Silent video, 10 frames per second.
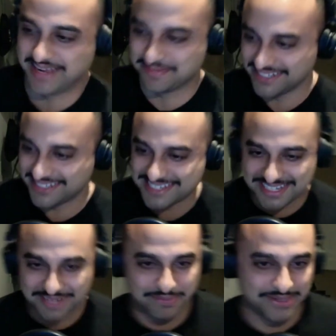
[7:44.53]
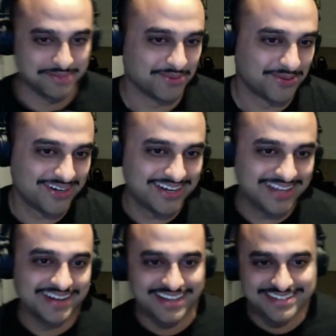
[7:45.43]
gonna just like print more
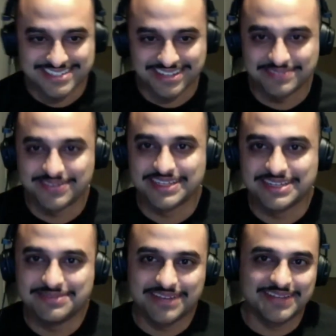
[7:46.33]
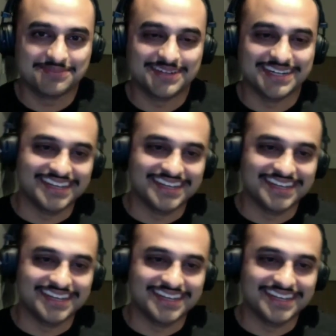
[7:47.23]
and sell them on eBay and make money.